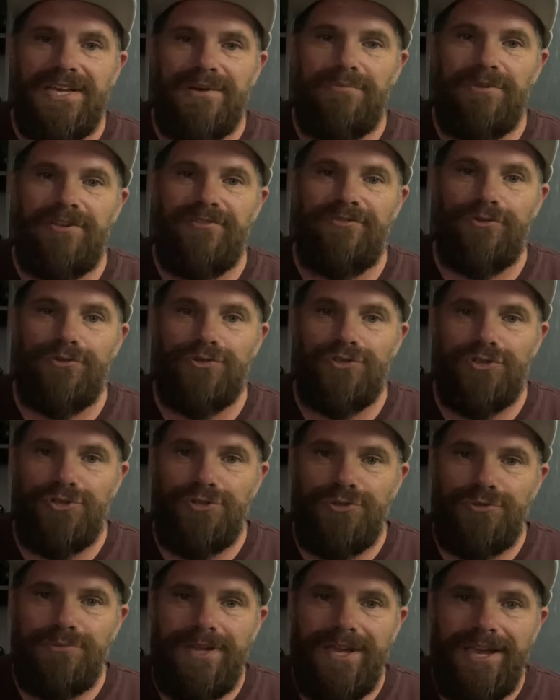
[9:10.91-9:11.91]
But if you
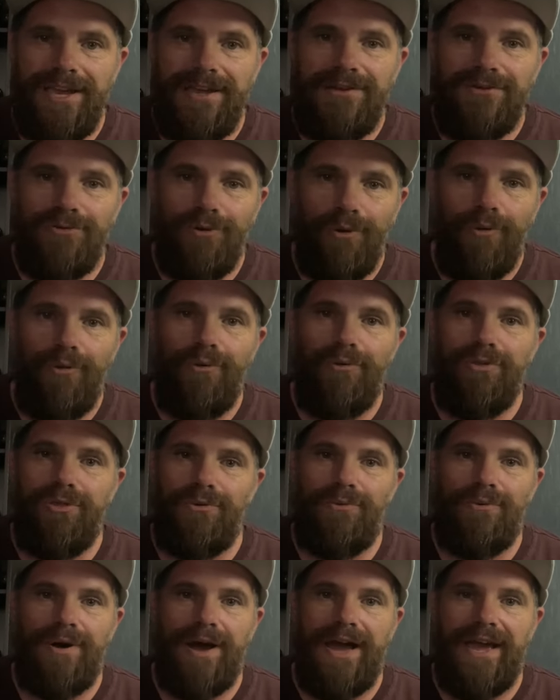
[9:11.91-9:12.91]
zoom in all the
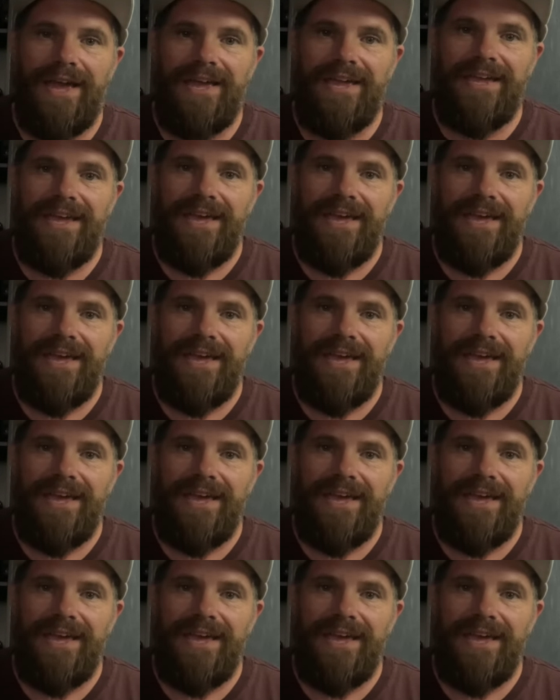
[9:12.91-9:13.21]
way,